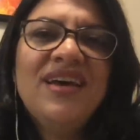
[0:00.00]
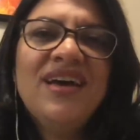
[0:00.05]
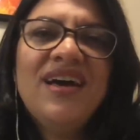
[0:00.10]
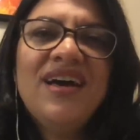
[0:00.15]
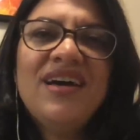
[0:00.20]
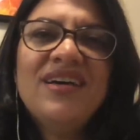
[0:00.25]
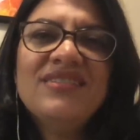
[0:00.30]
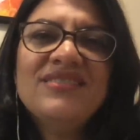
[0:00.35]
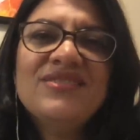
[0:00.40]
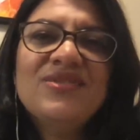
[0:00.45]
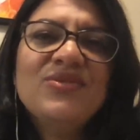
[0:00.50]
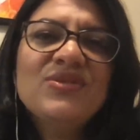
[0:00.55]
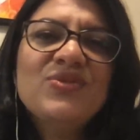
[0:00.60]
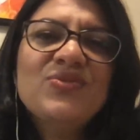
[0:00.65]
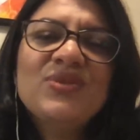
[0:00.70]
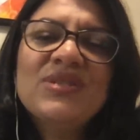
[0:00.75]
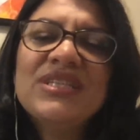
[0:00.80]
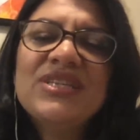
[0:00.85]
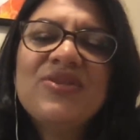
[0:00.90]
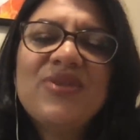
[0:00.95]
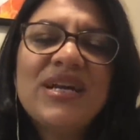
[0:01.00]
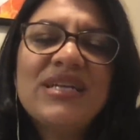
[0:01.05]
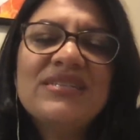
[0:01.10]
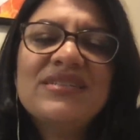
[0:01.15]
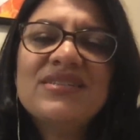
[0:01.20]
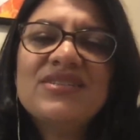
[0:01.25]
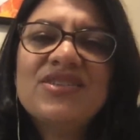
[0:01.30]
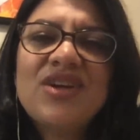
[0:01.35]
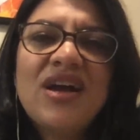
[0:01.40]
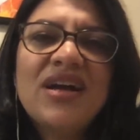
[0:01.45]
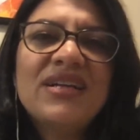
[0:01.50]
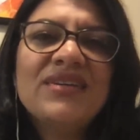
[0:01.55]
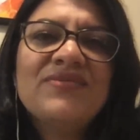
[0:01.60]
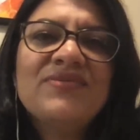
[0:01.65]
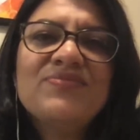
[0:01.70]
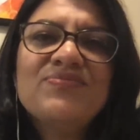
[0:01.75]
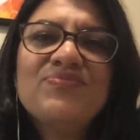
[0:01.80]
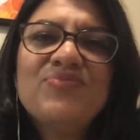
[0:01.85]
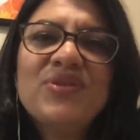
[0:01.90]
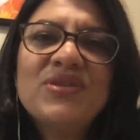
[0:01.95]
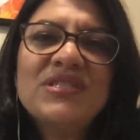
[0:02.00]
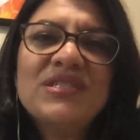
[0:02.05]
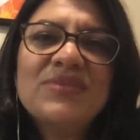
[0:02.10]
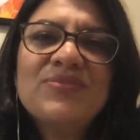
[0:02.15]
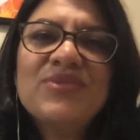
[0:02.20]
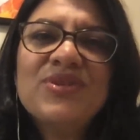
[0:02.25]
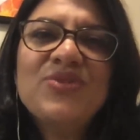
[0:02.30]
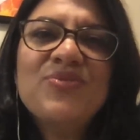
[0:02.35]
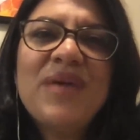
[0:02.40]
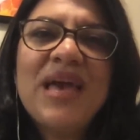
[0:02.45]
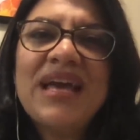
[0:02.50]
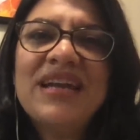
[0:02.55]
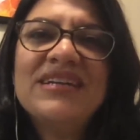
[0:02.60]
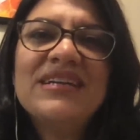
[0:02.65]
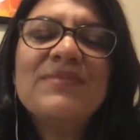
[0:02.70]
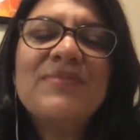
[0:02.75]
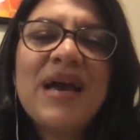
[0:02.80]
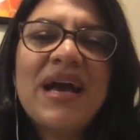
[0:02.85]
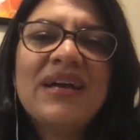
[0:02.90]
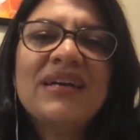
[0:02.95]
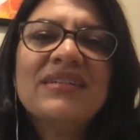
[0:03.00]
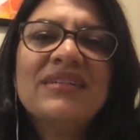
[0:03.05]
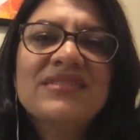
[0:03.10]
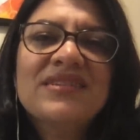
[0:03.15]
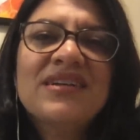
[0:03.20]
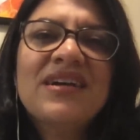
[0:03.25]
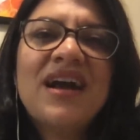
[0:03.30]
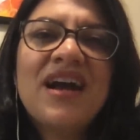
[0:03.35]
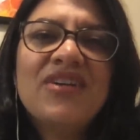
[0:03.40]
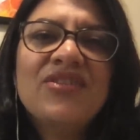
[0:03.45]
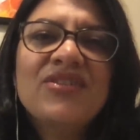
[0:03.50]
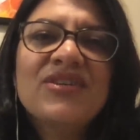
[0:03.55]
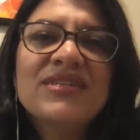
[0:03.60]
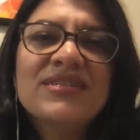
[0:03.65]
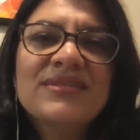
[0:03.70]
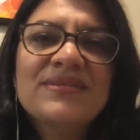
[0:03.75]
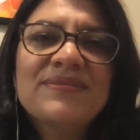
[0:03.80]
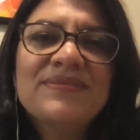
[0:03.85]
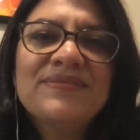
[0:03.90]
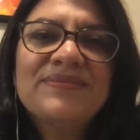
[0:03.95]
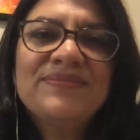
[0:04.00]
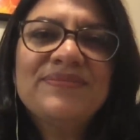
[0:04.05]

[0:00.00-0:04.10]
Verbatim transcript: Uh, so it's really great to try to put some humanity back into Congress.